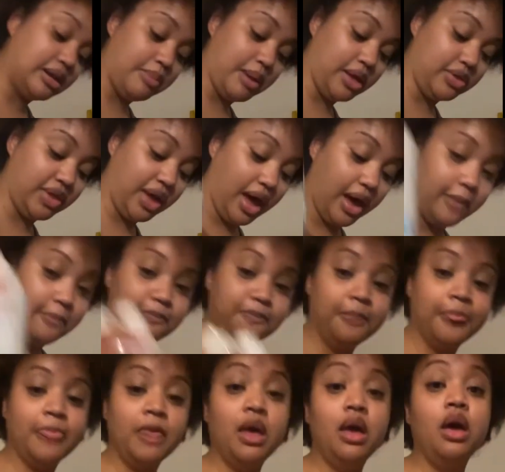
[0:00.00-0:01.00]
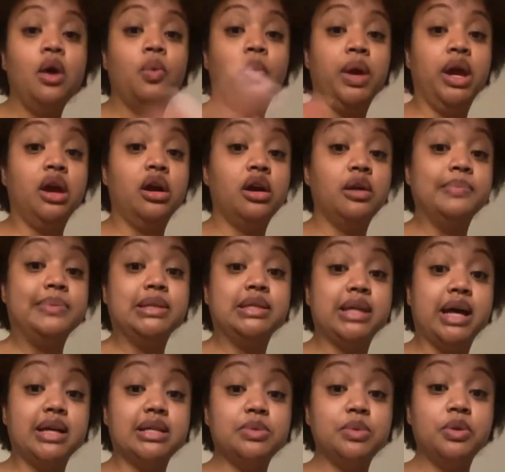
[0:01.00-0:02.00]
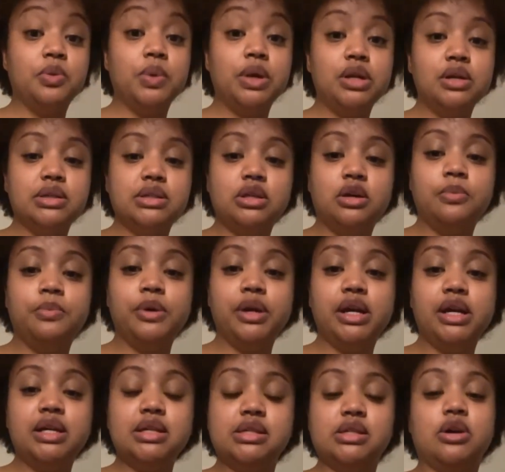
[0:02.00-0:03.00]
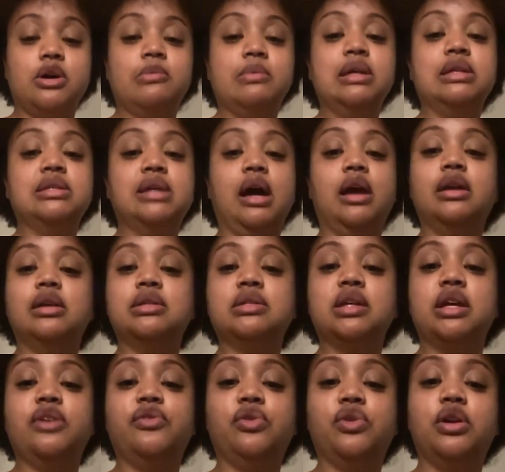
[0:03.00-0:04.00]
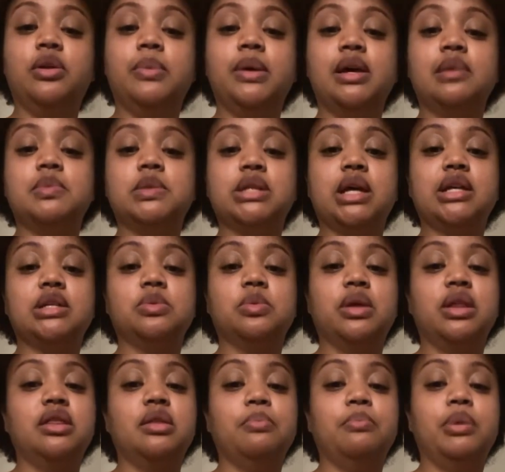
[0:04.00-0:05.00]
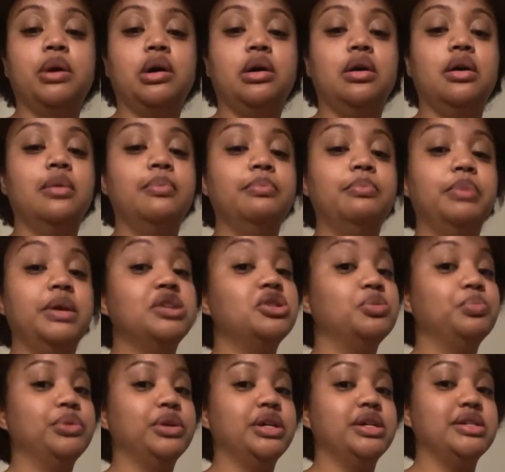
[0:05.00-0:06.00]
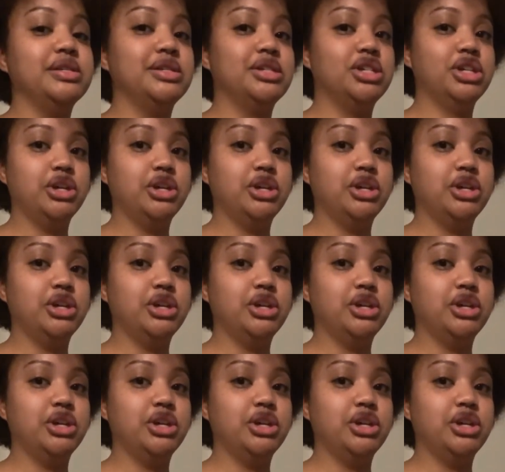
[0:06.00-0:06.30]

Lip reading: that. We are obsessed with Windowsill Breeze, so I'm excited to see if we're going to be obsessed with Palm Beach Breeze too.